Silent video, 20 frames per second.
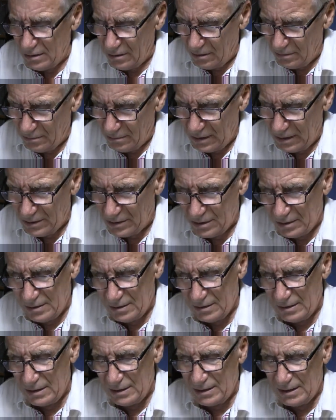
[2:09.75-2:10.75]
"No, this
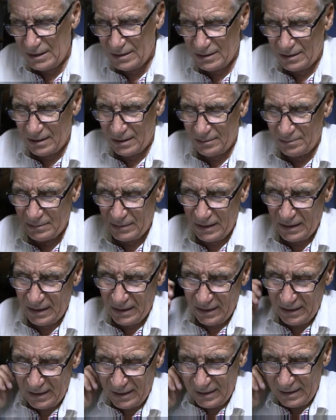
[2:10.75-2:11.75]
is
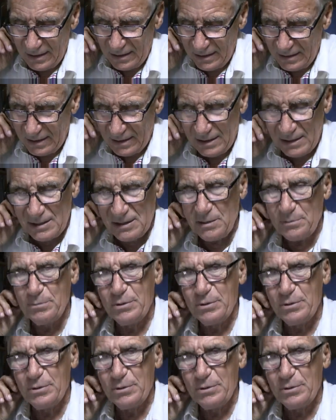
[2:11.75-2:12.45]
a